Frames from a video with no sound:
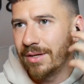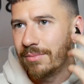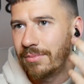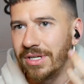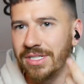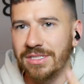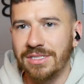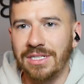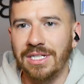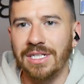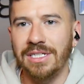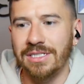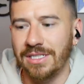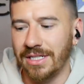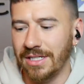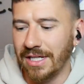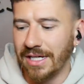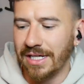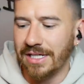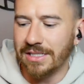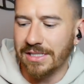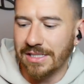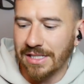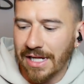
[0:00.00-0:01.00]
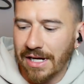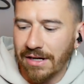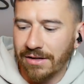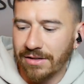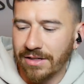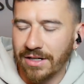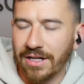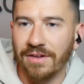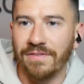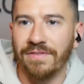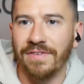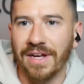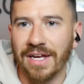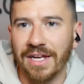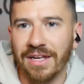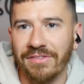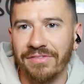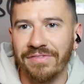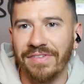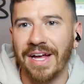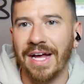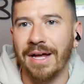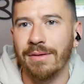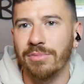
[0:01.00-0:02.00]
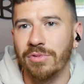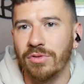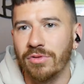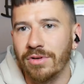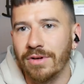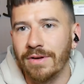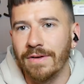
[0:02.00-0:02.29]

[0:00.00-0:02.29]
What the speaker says: but it's decent. Like it's loud enough. I can vibe to